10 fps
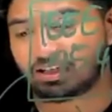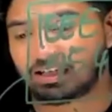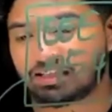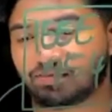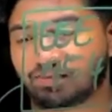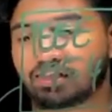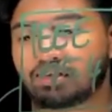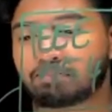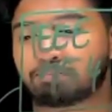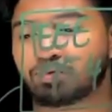is for the
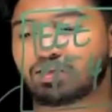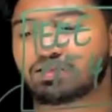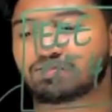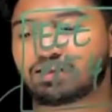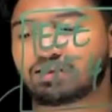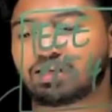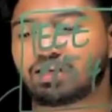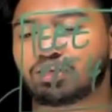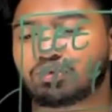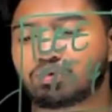computers with
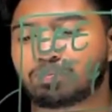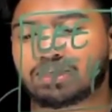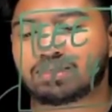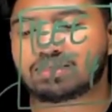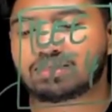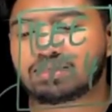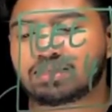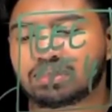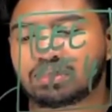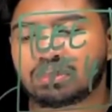32 bits.
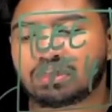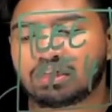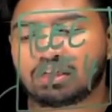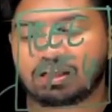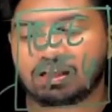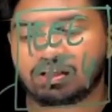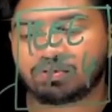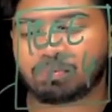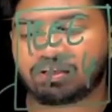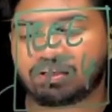You
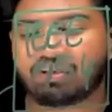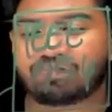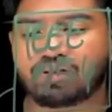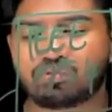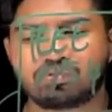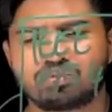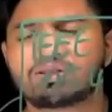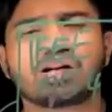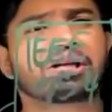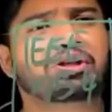might have found
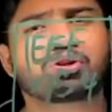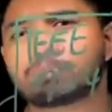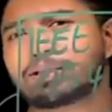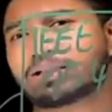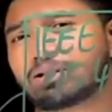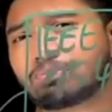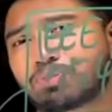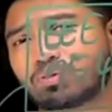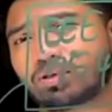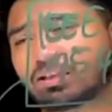32-bit
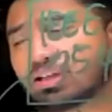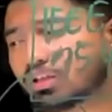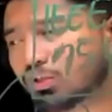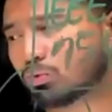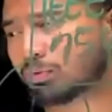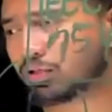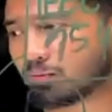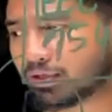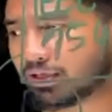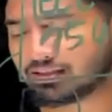computing, 32-bit
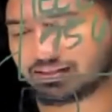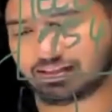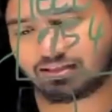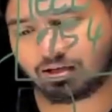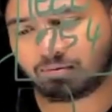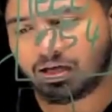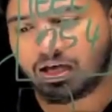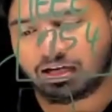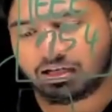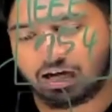operating system.
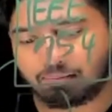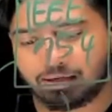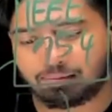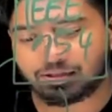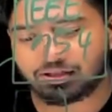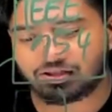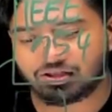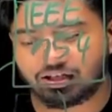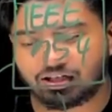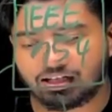Double
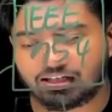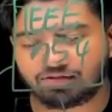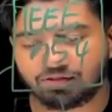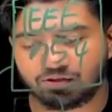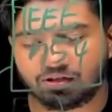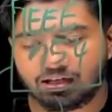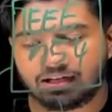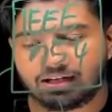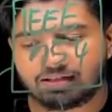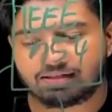precision is for
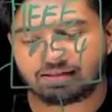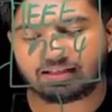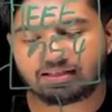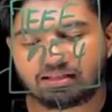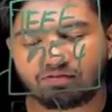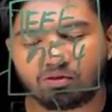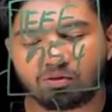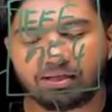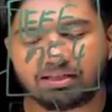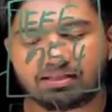64
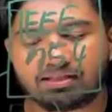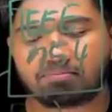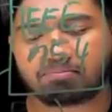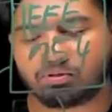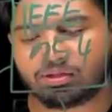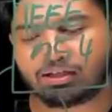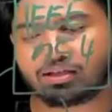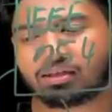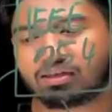bits computing.